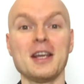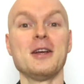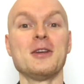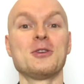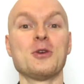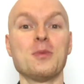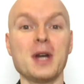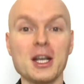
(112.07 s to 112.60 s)

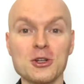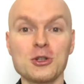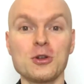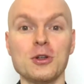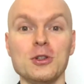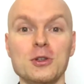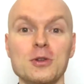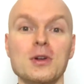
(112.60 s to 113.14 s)
So make
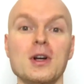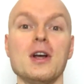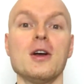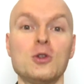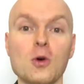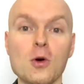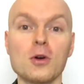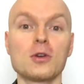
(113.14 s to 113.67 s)
sure you
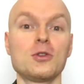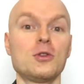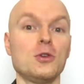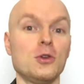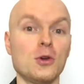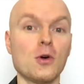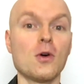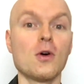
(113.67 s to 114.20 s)
talk to
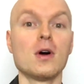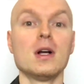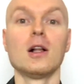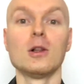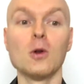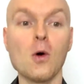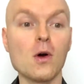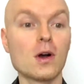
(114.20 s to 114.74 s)
your
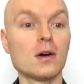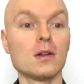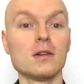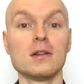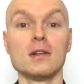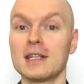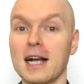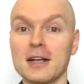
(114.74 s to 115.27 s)

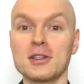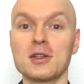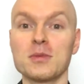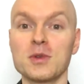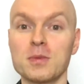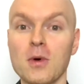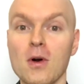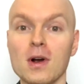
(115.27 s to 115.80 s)
local
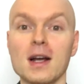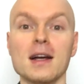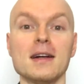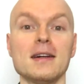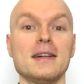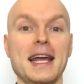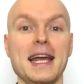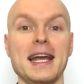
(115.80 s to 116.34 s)
customs
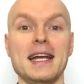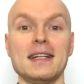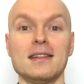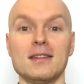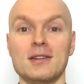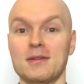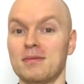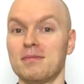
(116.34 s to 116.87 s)
broker
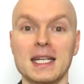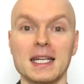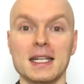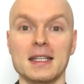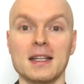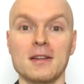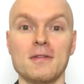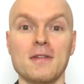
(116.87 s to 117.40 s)
and get
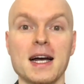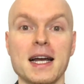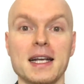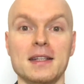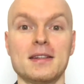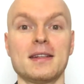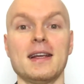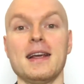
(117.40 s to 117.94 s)
an advice.